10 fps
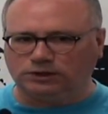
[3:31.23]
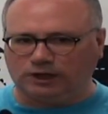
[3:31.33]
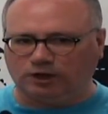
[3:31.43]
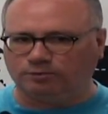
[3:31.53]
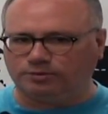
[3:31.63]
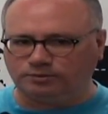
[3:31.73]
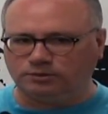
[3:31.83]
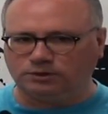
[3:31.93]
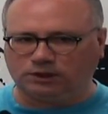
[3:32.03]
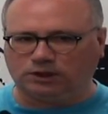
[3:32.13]
help
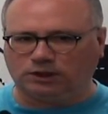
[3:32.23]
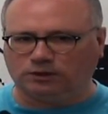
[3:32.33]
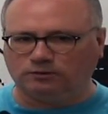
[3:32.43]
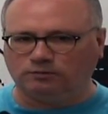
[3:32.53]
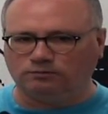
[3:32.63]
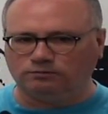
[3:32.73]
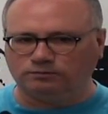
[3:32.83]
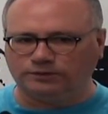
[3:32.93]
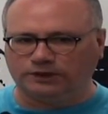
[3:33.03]
the